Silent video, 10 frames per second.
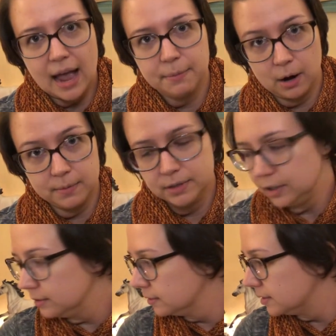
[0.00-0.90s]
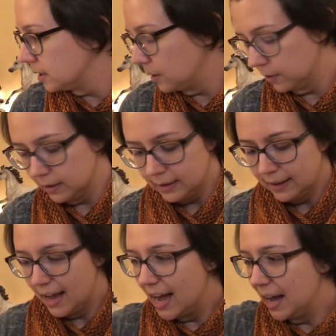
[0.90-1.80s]
I promise you. So
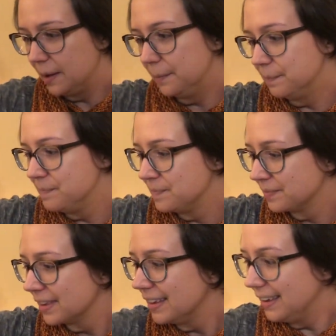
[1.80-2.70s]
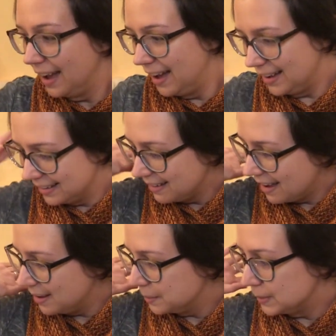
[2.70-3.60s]
yeah,
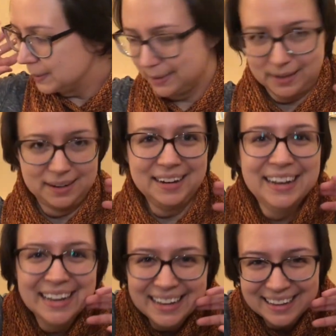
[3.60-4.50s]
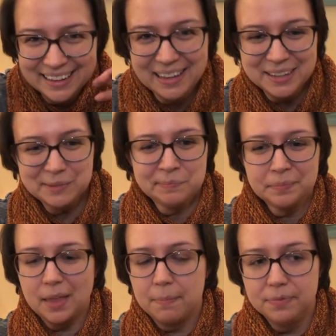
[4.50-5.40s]
I am so excited.
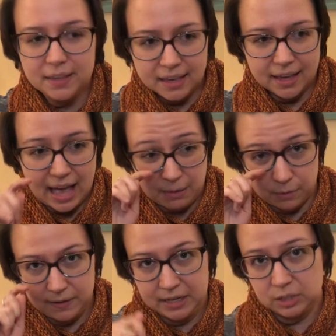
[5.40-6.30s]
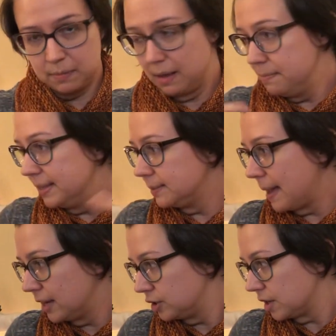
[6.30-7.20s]
I'm thinking I will finish my
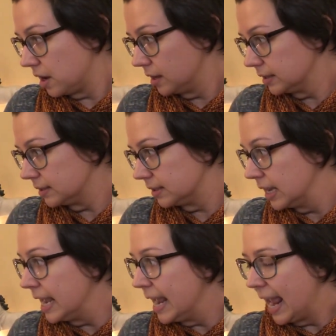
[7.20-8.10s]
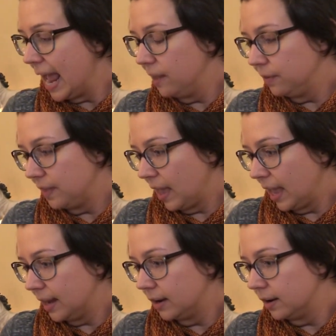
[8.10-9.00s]
mismatch socks and
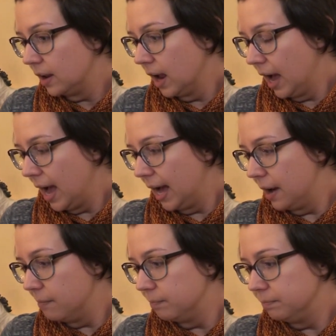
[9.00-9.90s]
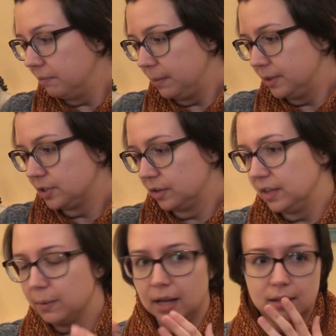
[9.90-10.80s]
then maybe start
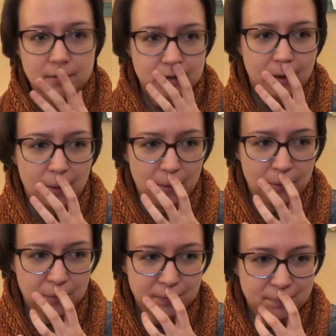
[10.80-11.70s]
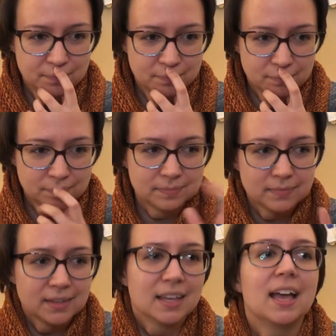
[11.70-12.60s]
well, no,
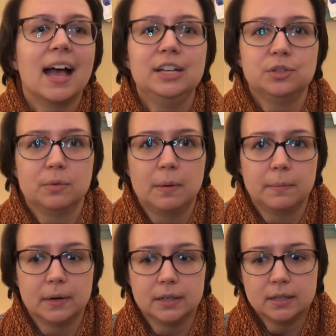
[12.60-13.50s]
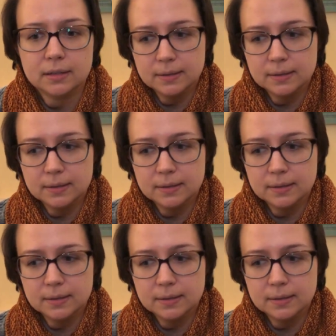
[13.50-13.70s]
I just remembered,